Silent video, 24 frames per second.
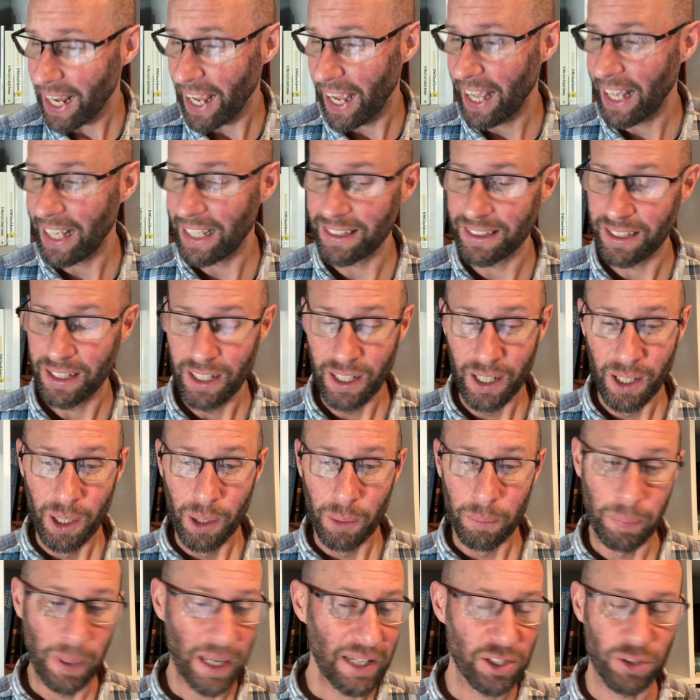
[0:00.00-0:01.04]
And
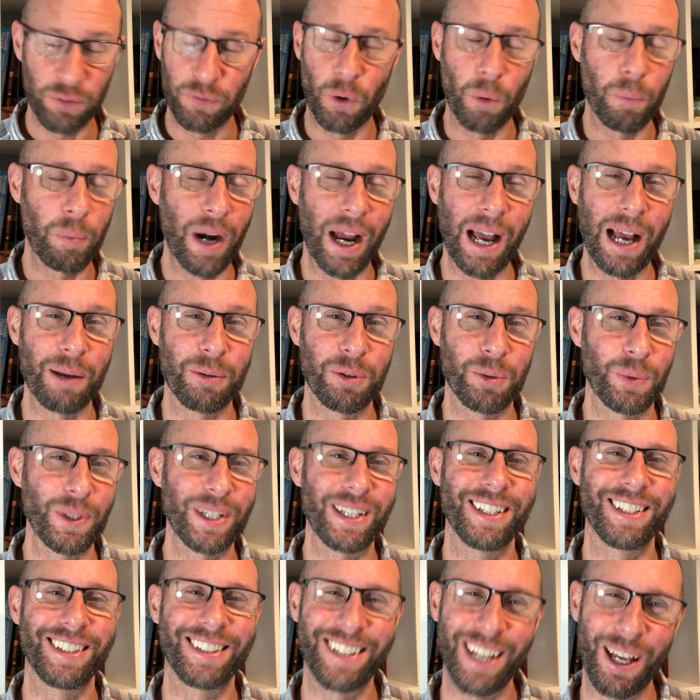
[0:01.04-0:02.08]
best of all, perhaps, we
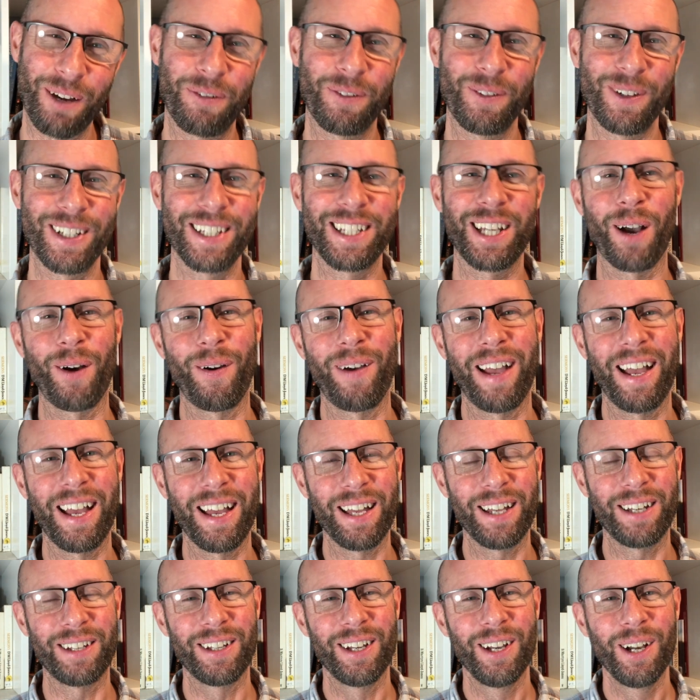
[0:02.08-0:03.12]
can definitely go
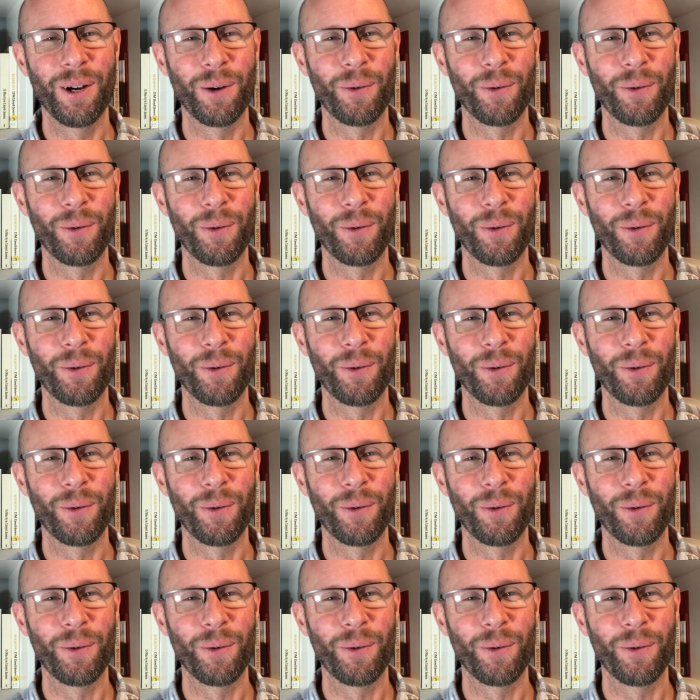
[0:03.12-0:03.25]
ahead